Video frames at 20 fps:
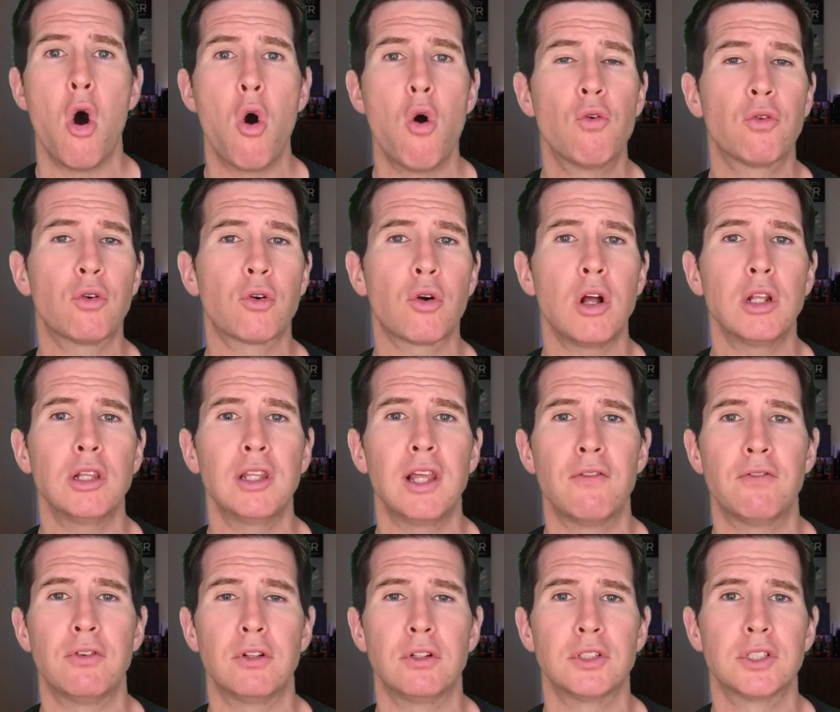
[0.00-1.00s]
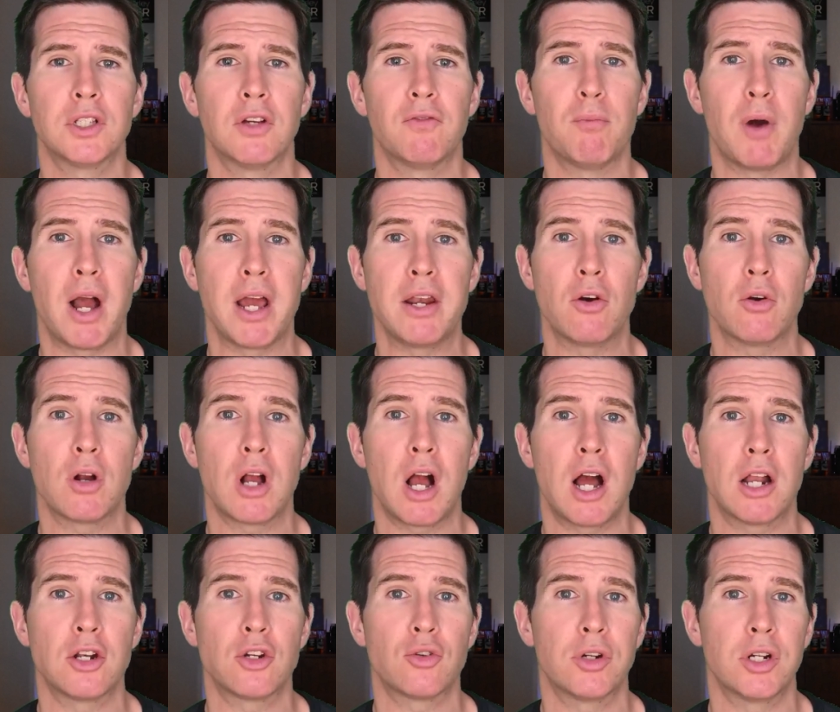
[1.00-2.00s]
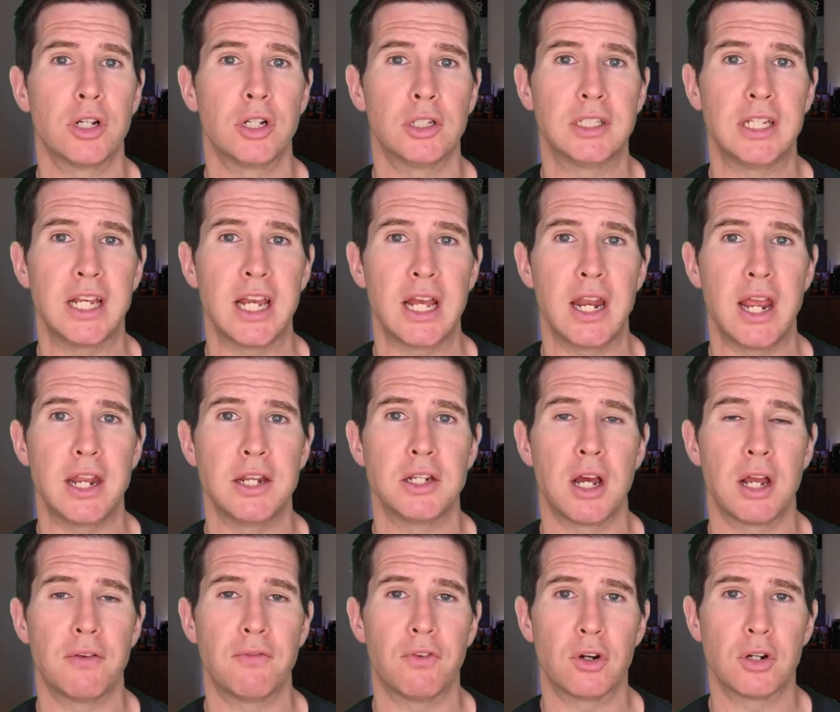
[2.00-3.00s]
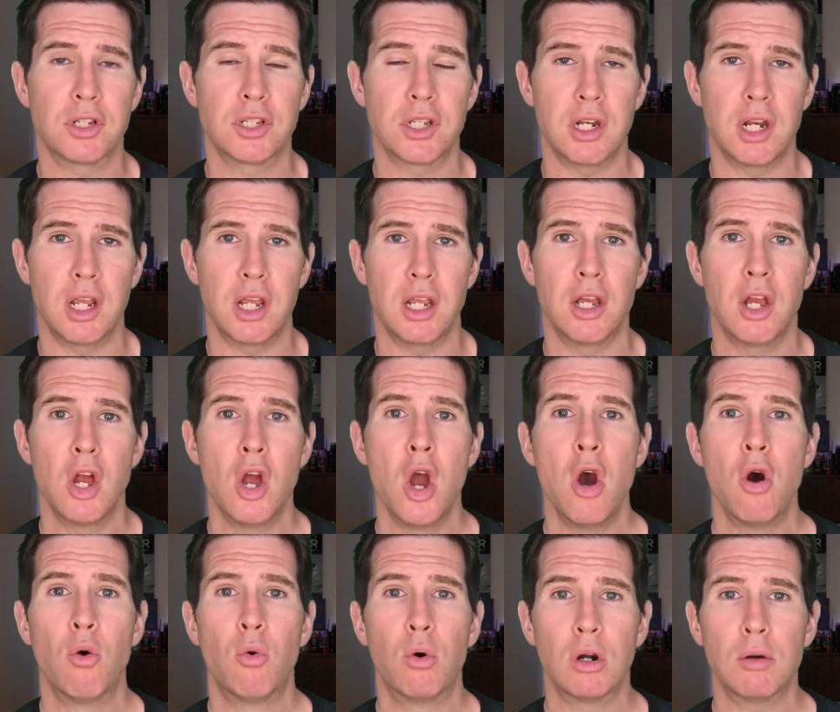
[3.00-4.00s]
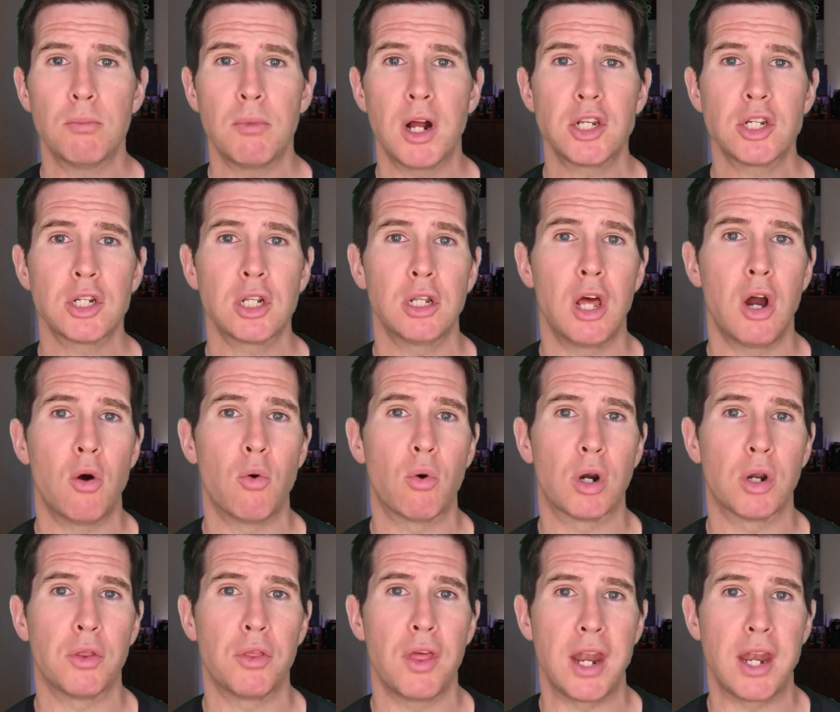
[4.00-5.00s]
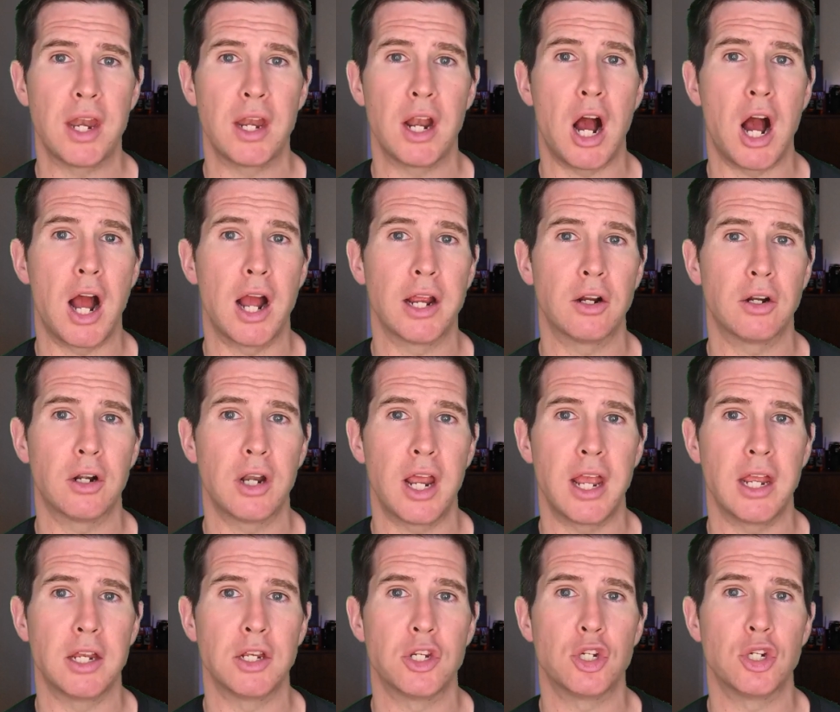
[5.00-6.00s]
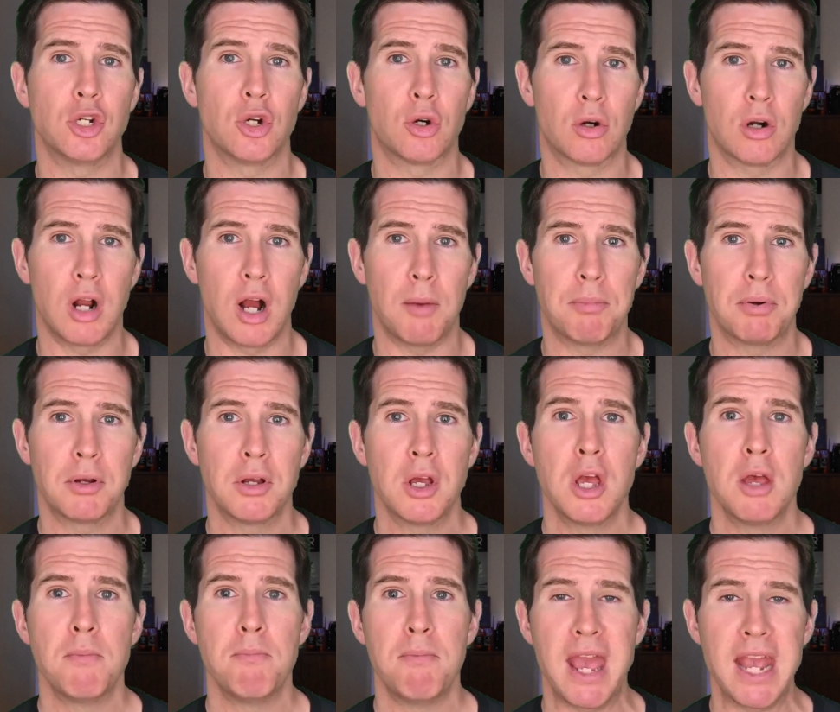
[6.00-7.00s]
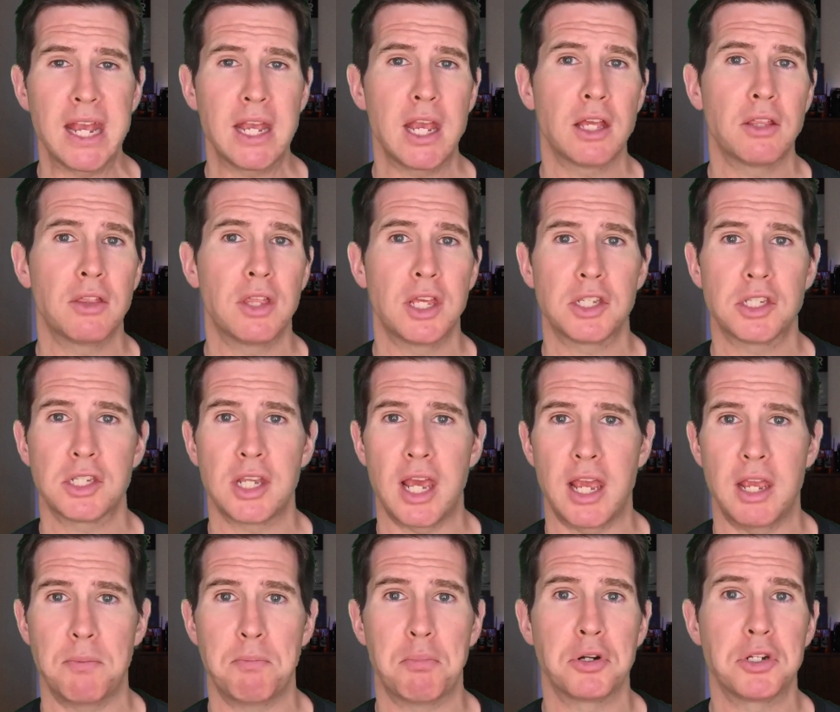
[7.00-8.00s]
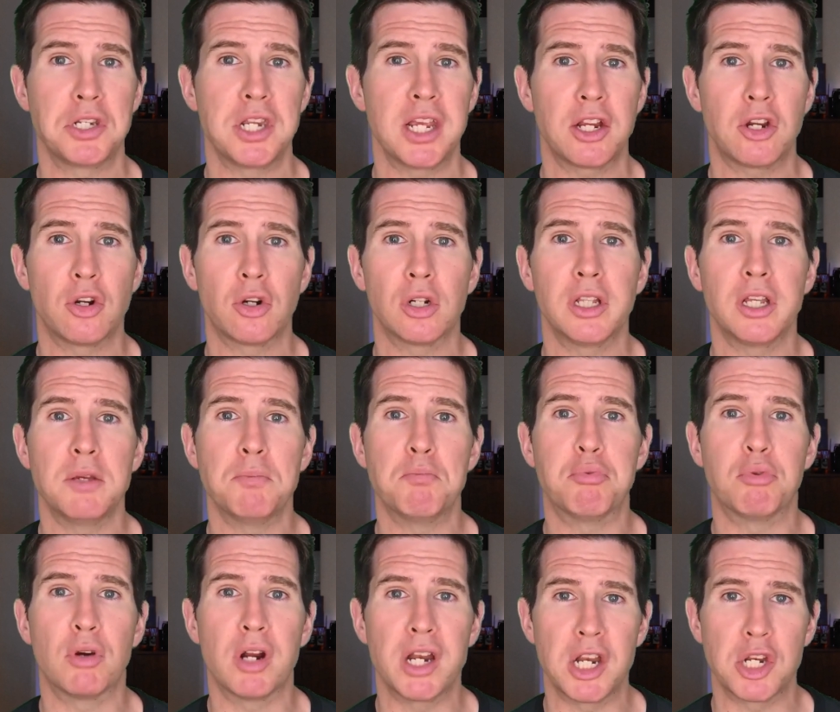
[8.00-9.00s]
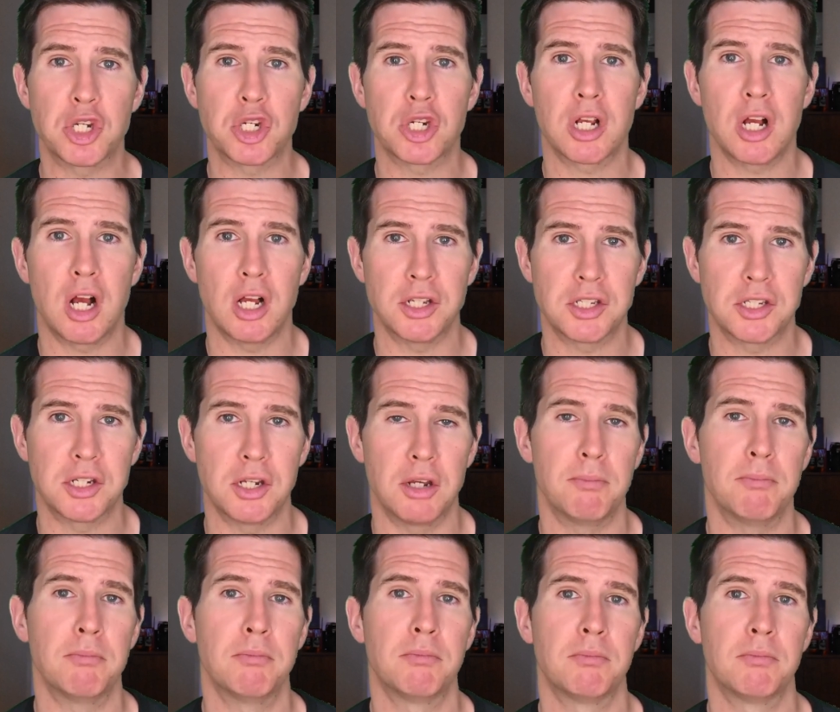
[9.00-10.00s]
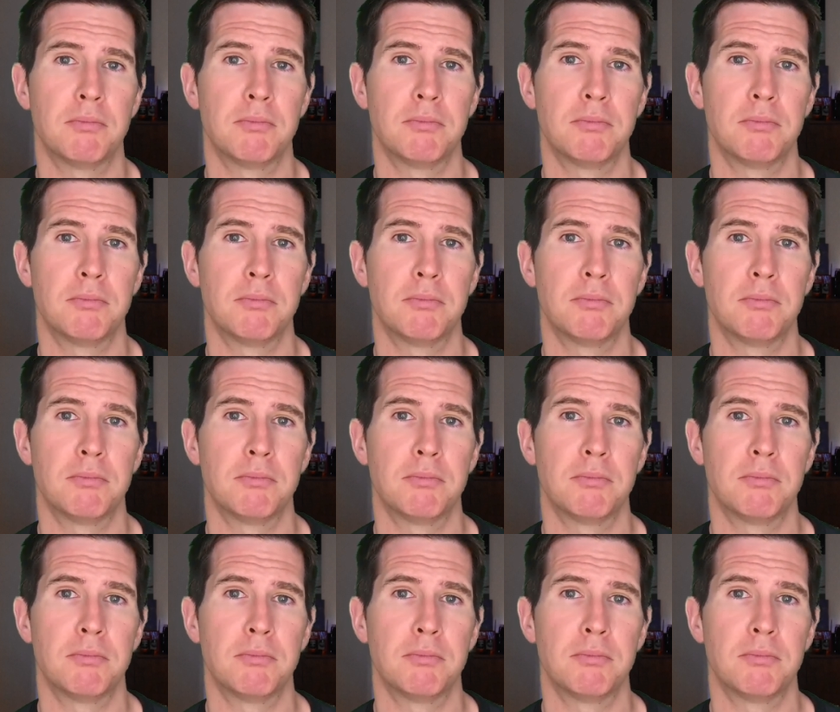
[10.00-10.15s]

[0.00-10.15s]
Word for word: Overall levels of mitochondrial D N A diversity were much lower than in Iron Age Europe, making this a particularly British custom.